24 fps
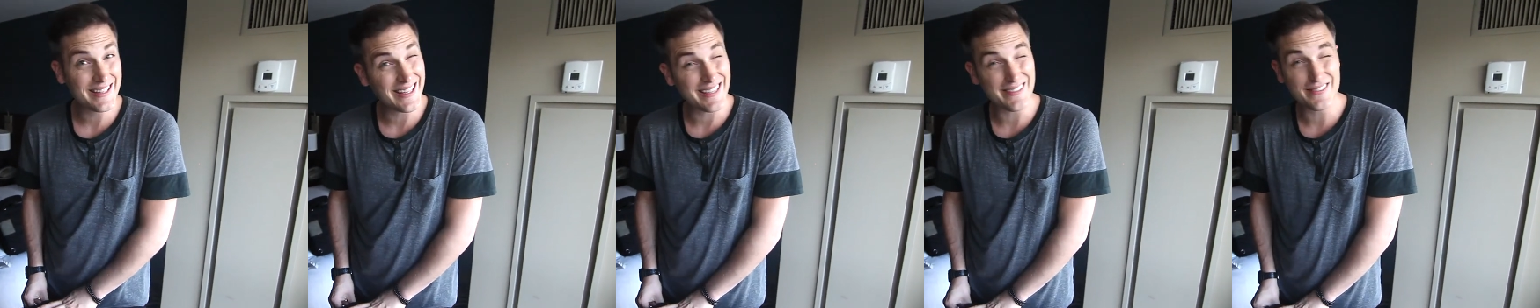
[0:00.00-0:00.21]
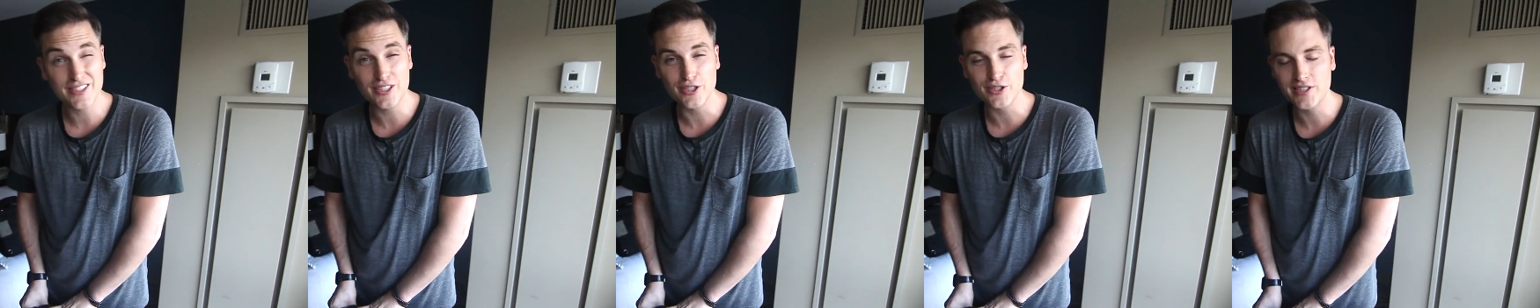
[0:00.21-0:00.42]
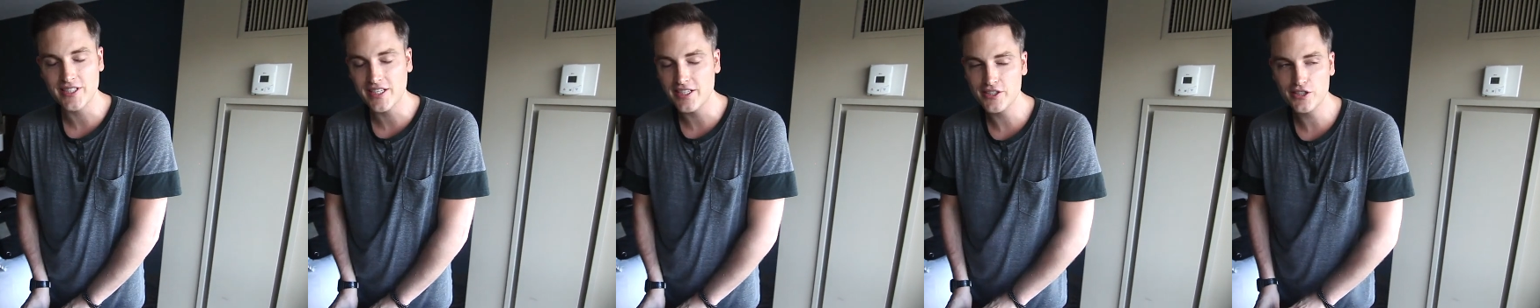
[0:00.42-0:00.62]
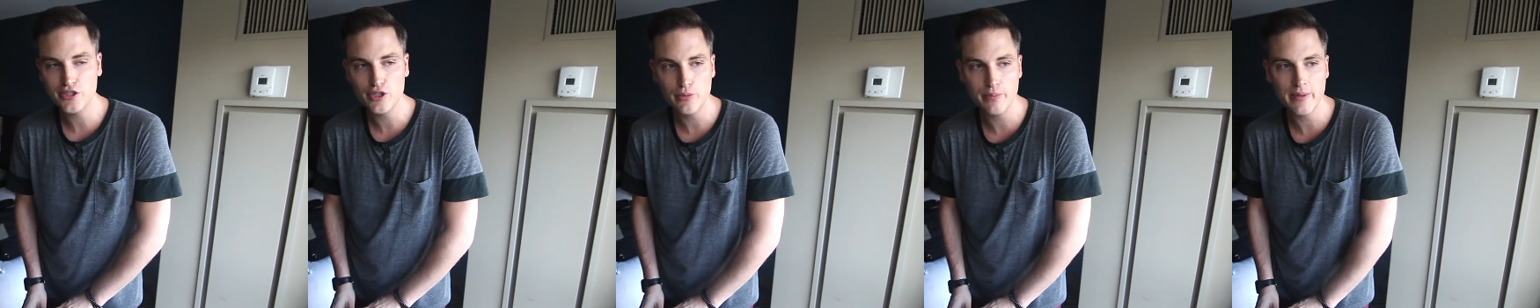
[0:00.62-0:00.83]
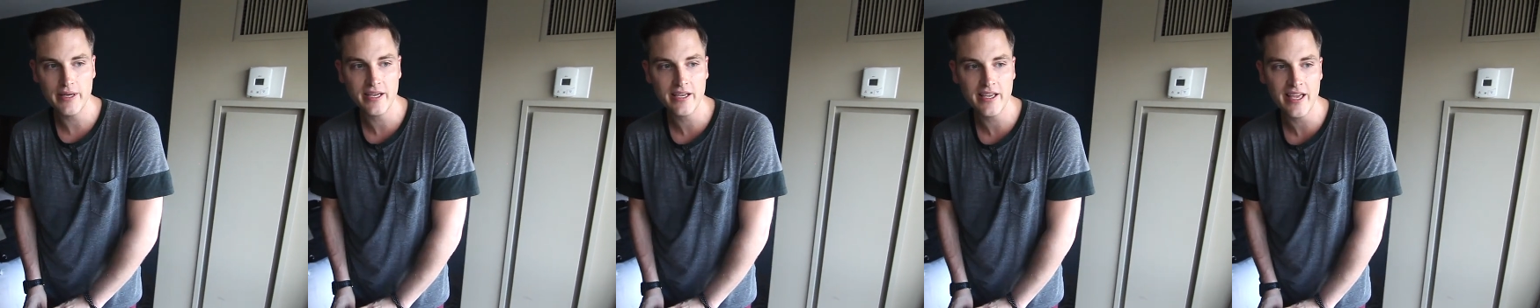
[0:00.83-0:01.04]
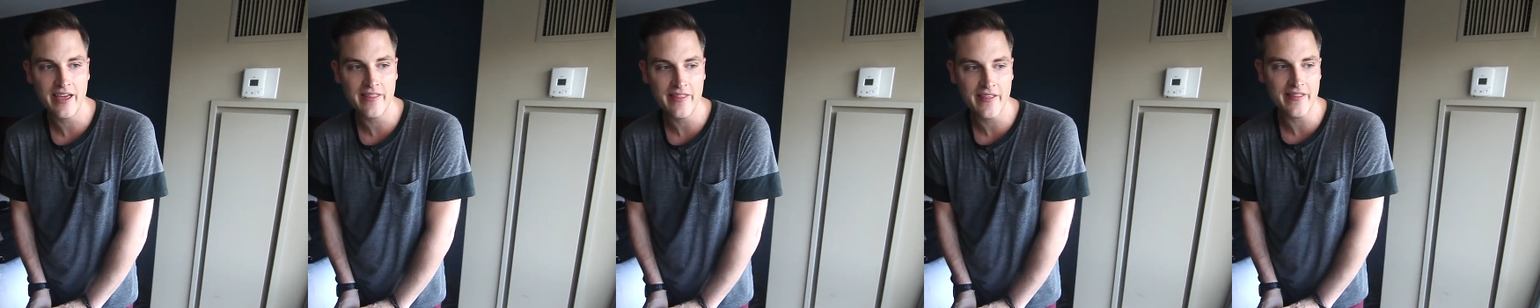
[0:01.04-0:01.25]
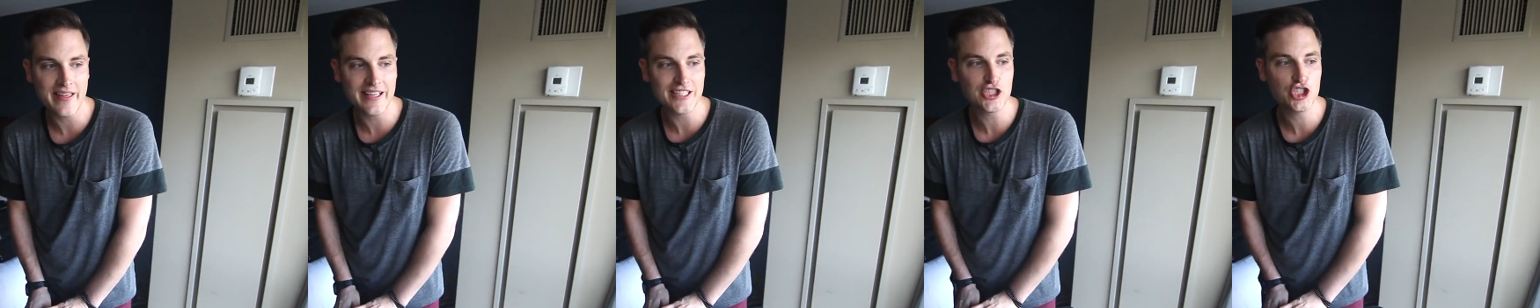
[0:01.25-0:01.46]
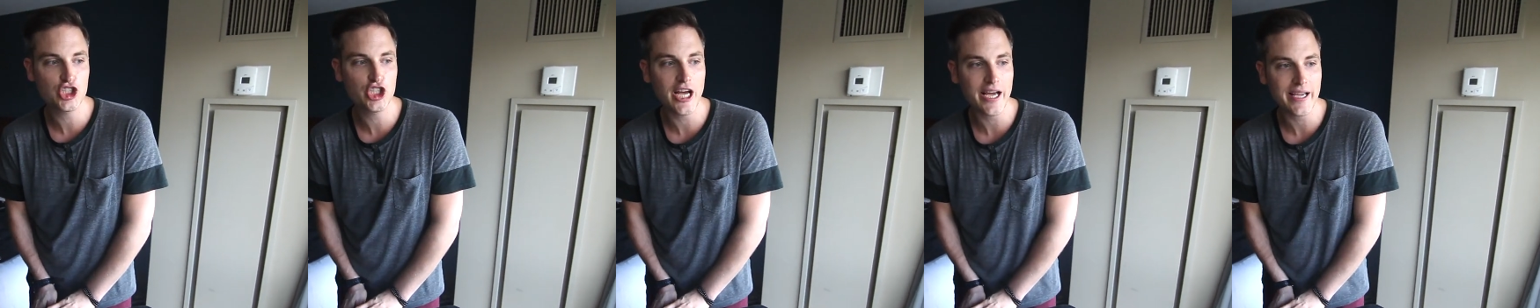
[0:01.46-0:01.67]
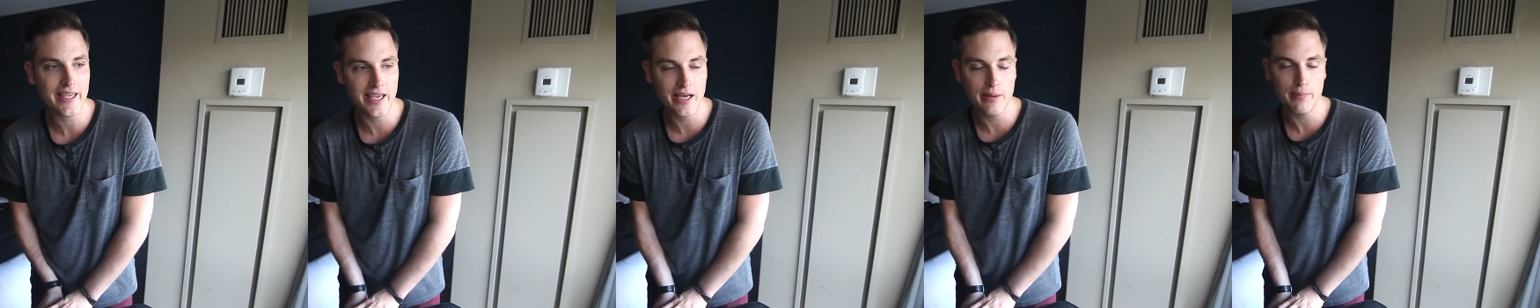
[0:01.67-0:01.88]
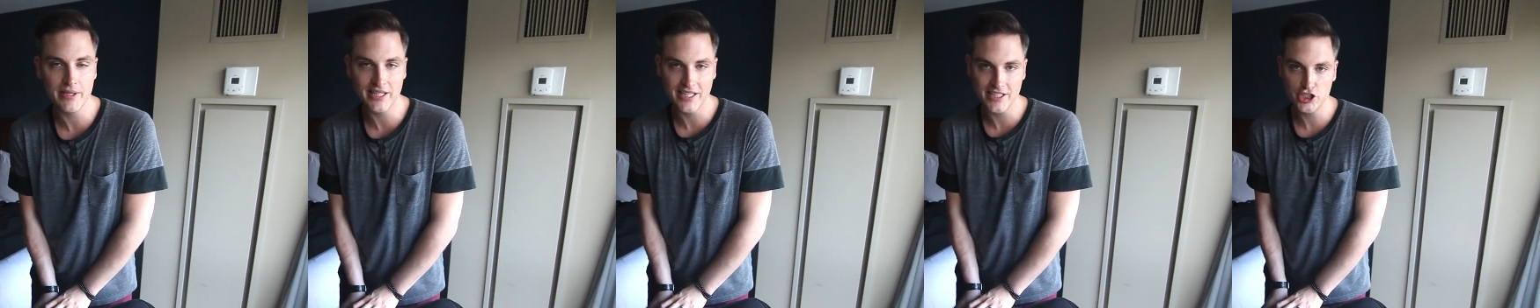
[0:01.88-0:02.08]
They've still said it's too big, and then they check
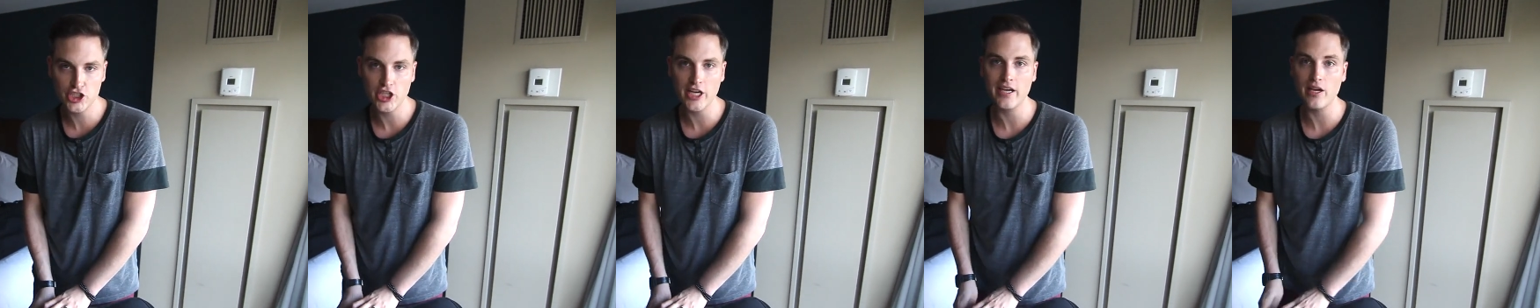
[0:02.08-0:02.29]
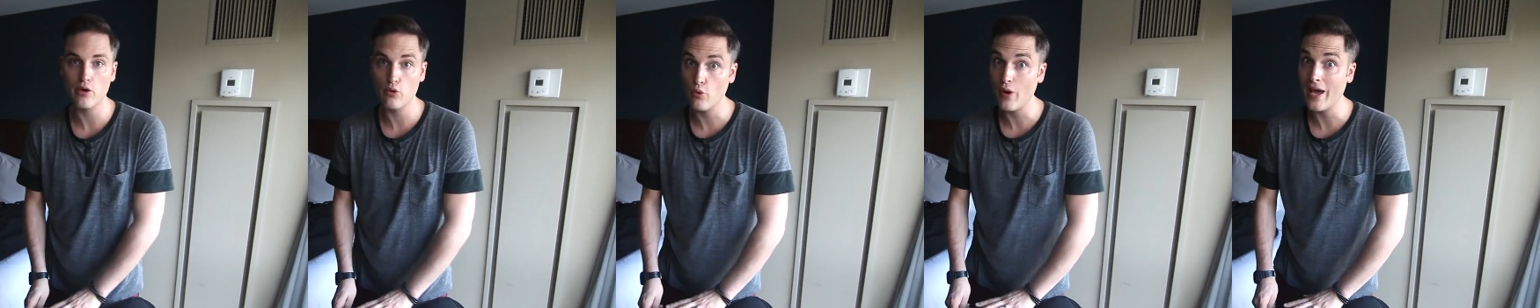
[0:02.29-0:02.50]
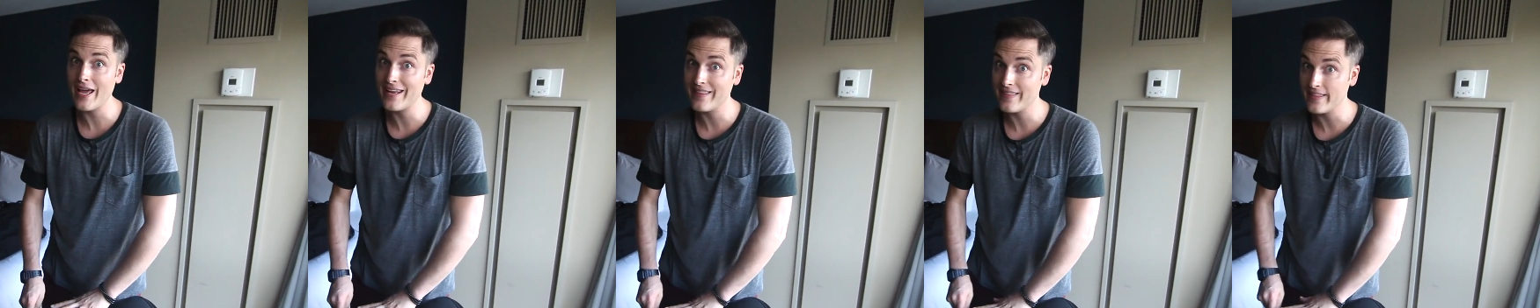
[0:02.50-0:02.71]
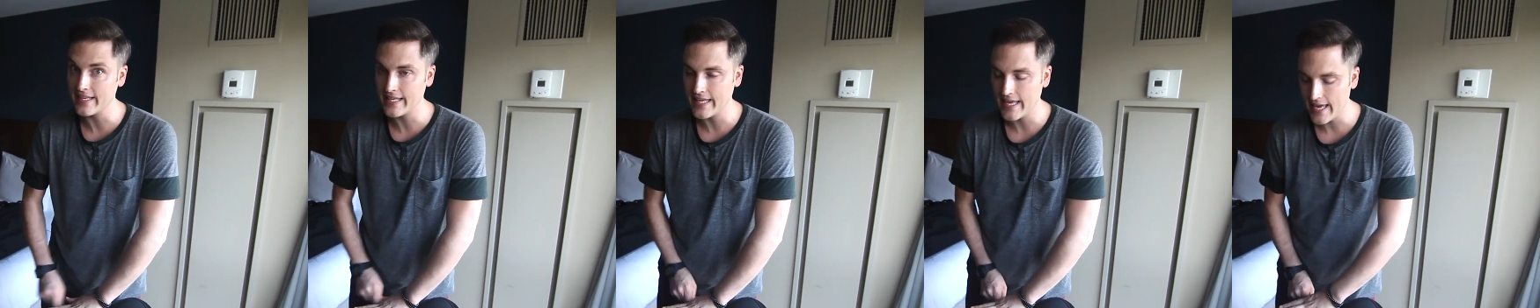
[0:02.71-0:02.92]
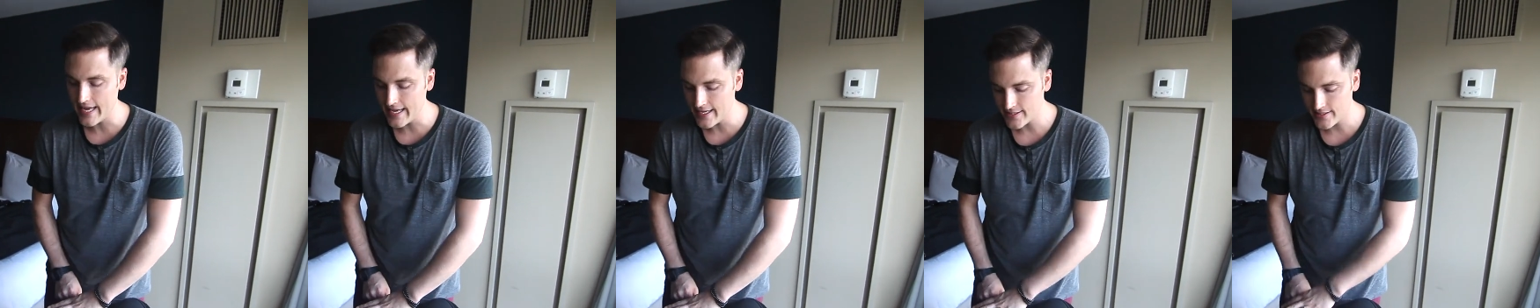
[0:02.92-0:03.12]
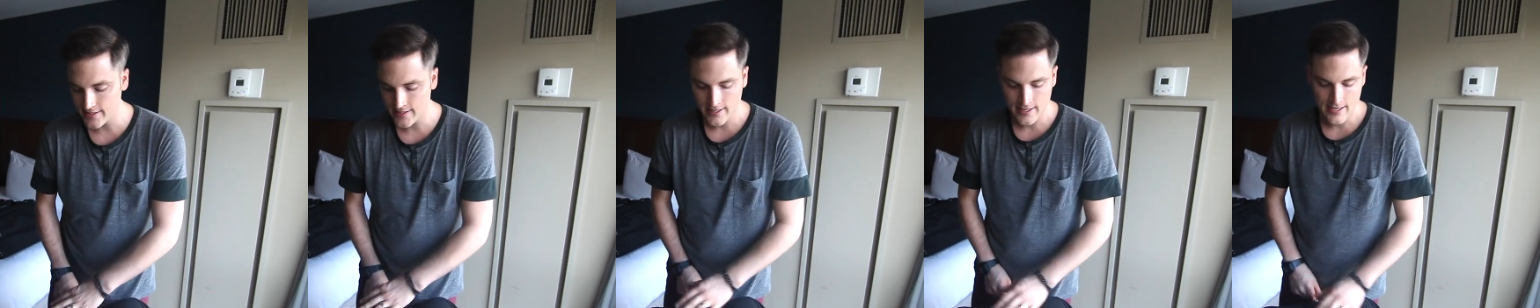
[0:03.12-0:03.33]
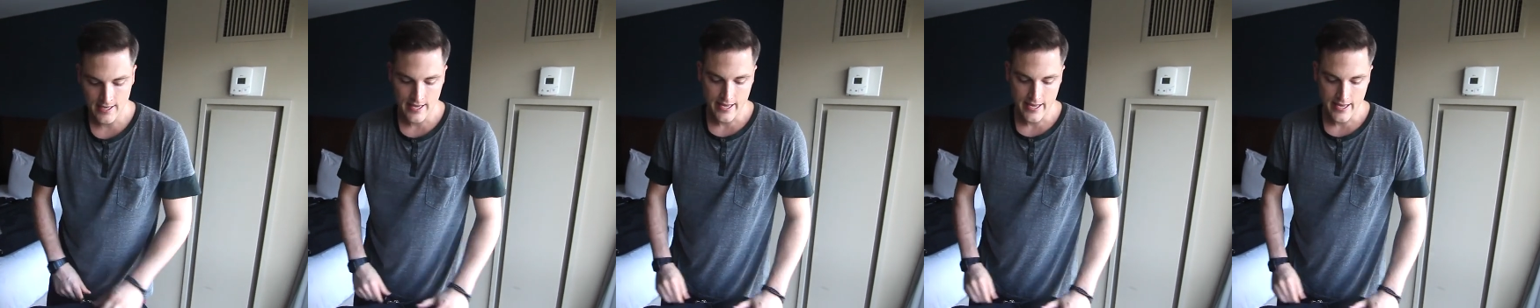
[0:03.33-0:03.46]
it, but they check it right at the gate.